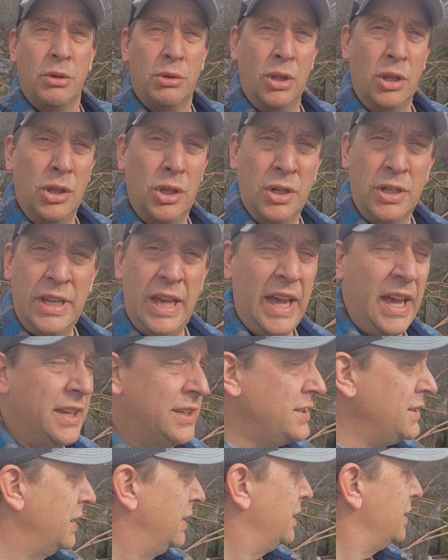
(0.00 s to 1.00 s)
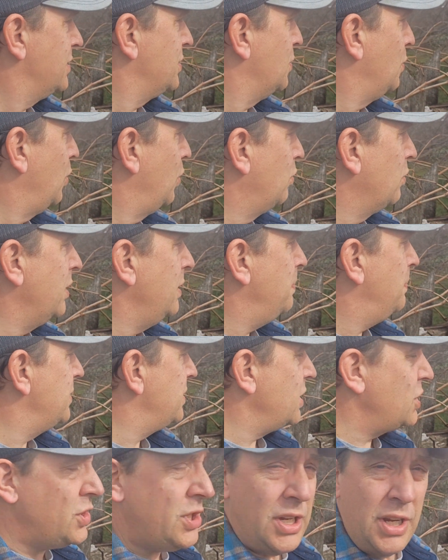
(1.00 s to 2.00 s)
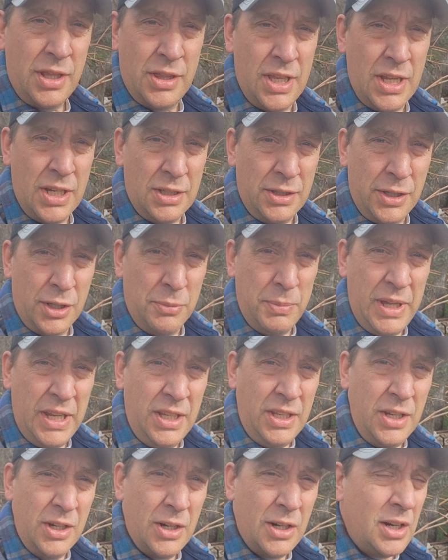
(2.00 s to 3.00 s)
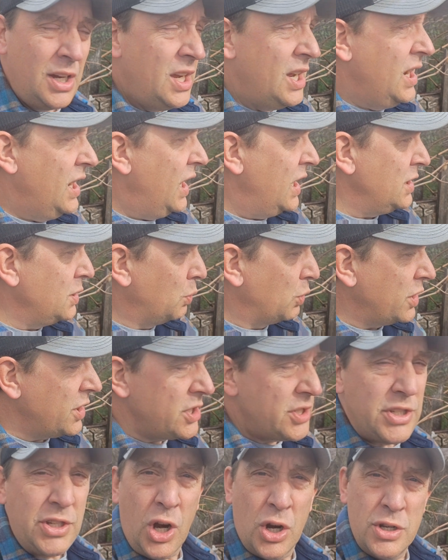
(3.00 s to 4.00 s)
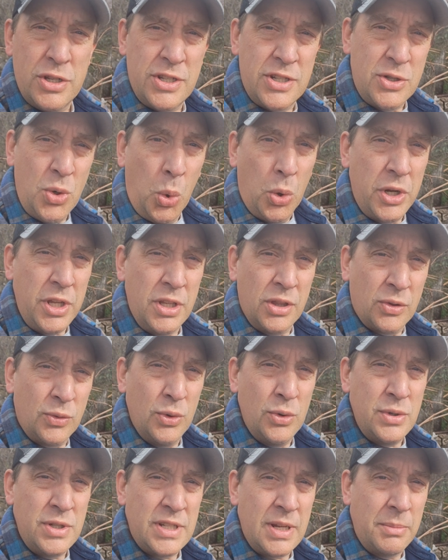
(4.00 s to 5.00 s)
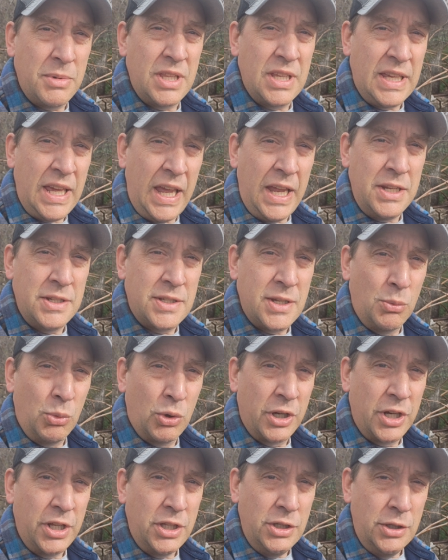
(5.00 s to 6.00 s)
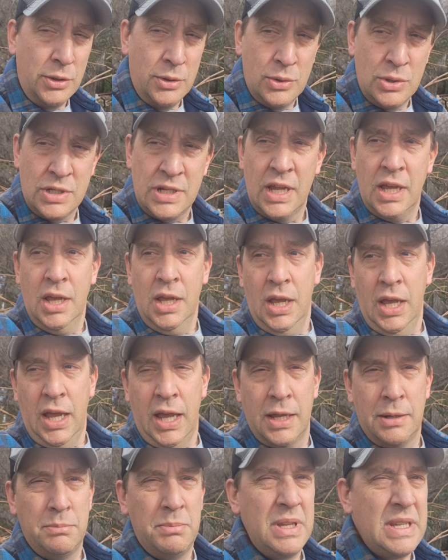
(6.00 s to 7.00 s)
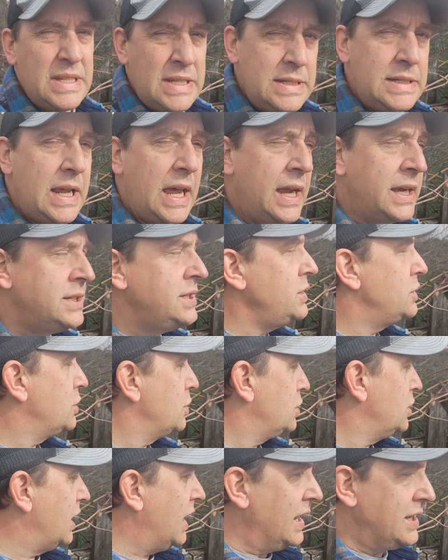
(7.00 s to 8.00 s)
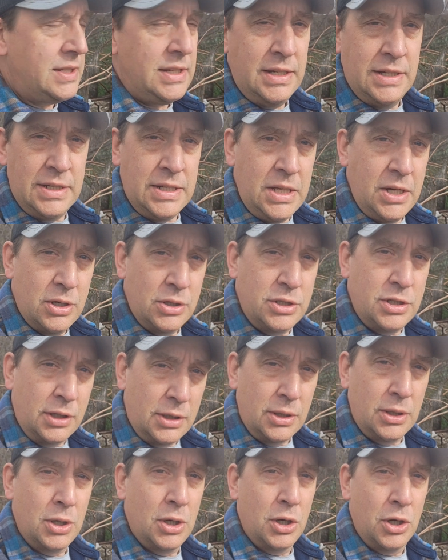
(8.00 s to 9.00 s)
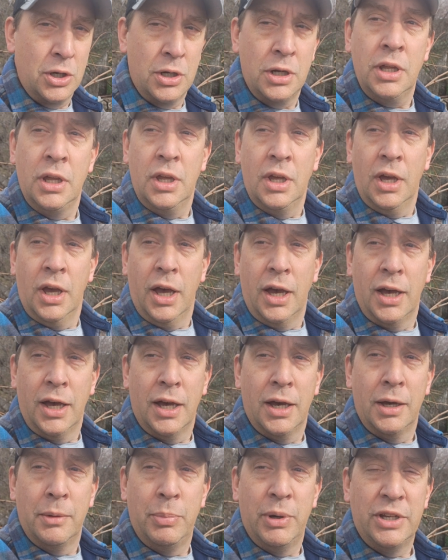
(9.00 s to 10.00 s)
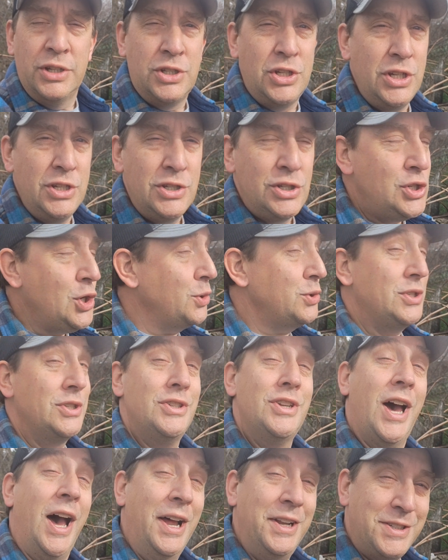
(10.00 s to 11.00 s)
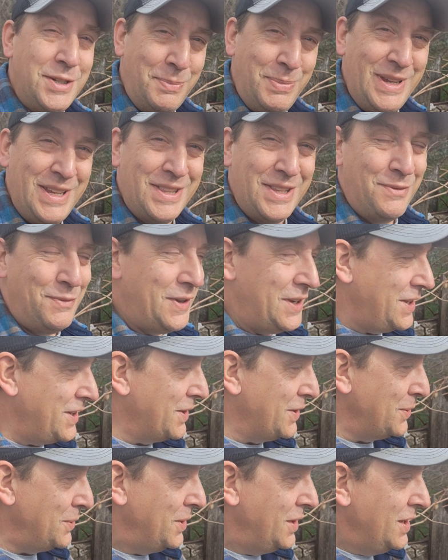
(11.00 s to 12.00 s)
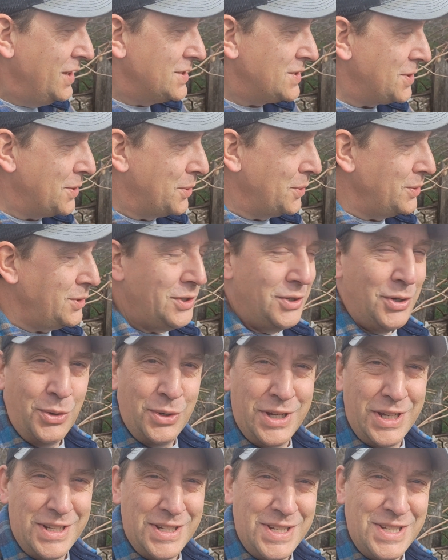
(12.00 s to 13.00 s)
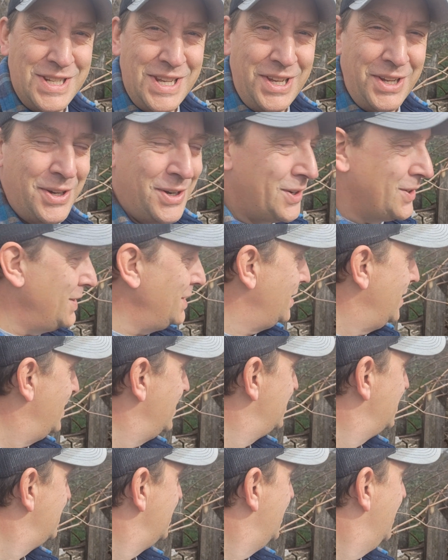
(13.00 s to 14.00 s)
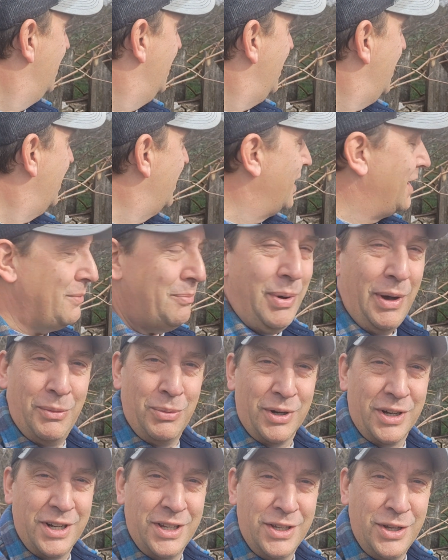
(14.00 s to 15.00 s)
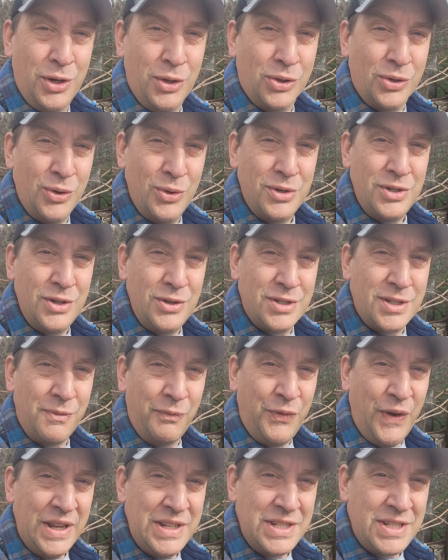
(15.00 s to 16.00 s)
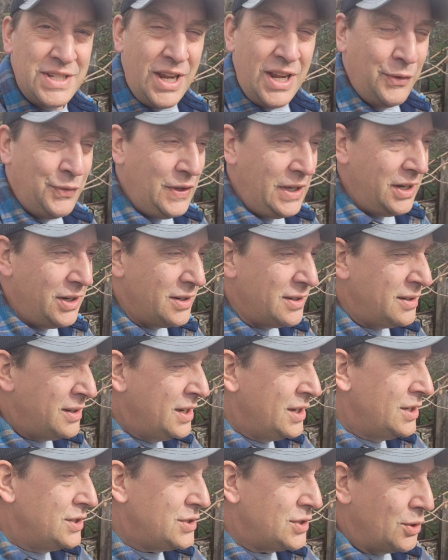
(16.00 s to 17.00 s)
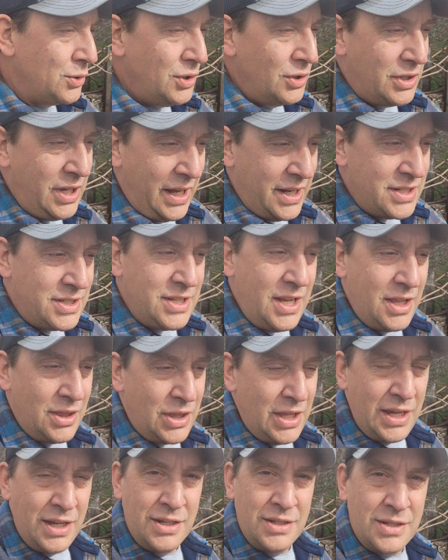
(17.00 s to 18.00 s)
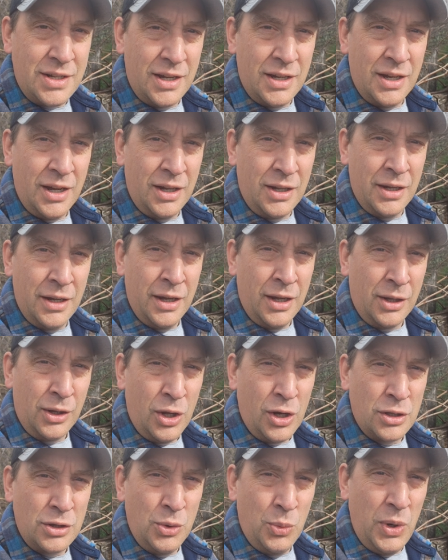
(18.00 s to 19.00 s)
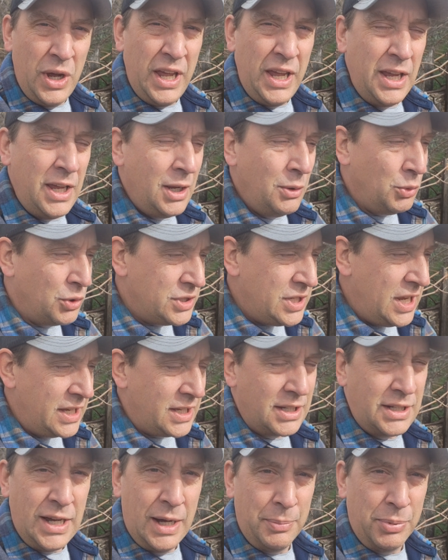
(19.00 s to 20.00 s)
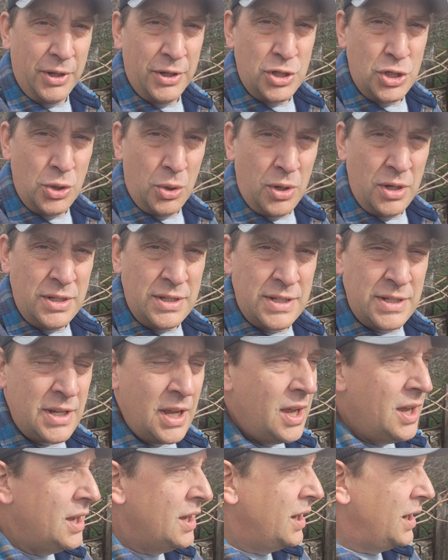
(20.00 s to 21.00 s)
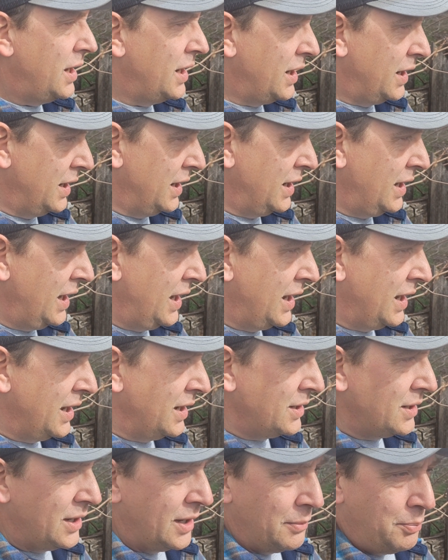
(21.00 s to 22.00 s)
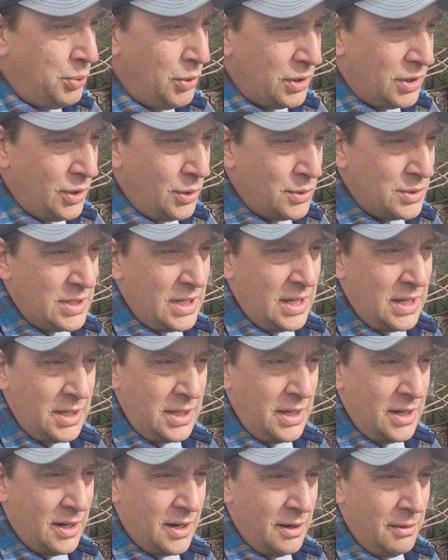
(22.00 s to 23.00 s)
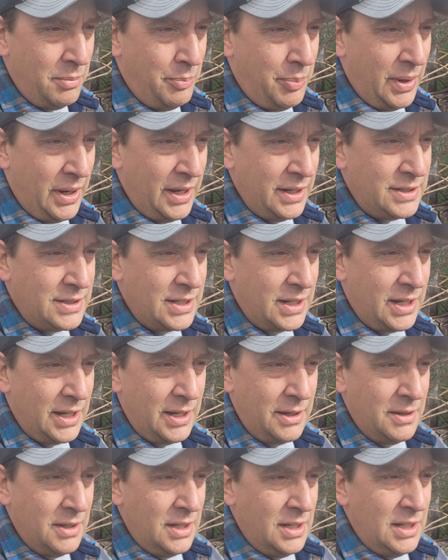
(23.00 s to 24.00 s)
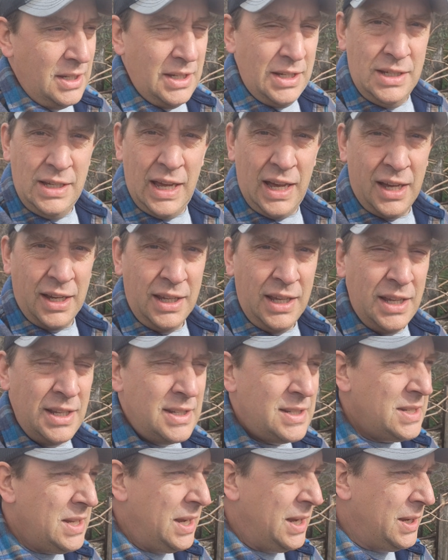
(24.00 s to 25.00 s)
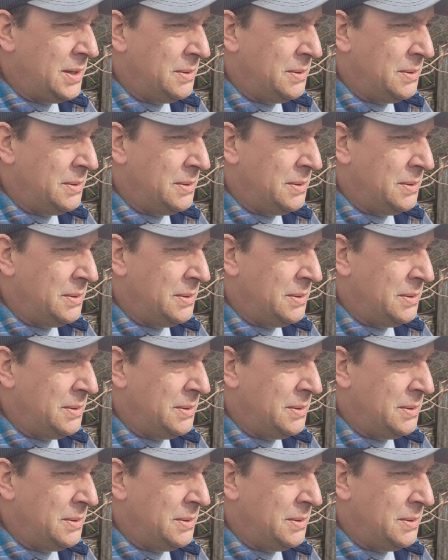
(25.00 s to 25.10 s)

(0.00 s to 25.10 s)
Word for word: to look at. Uh, so we'll reposition and think a little bit here, and then we're going to start sorting through some of the canes that we're going to use. And Mrs. Ag Teacher Thoughts is here to learn, uh, but she's chosen not to be in the video, so you don't get to see her in this. Uh, but we're going to go through and do some fun stuff here, so you kind of see things uh, uh, along the way, and we'll take a couple of shorts uh, and put those in here. But yeah, it's